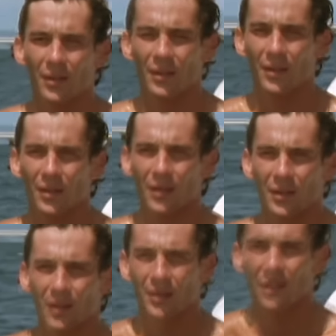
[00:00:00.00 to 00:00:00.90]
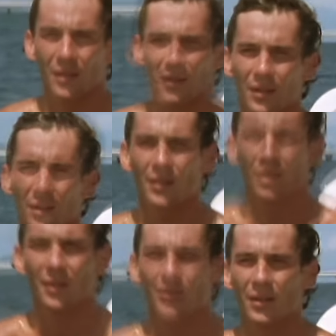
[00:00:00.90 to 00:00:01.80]
He has twice been world
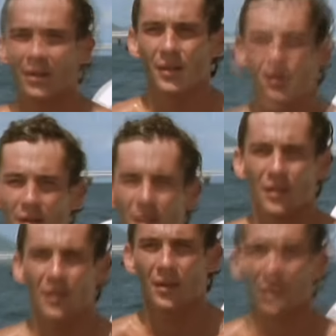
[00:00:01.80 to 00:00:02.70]
champion, and he